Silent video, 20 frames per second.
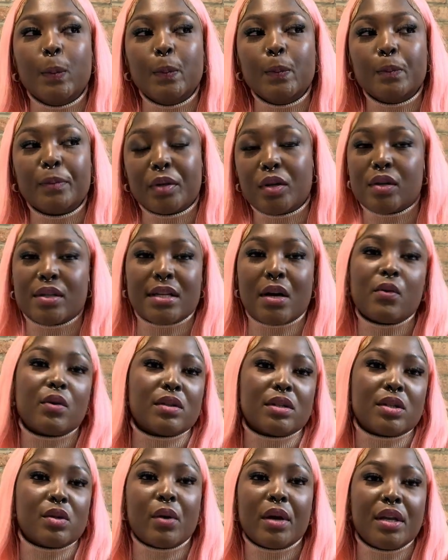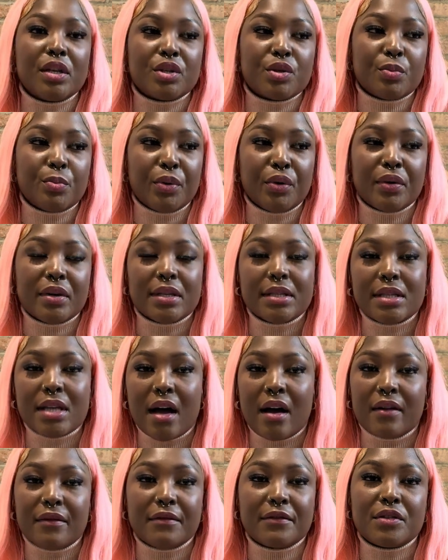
because I was so into beauty stuff.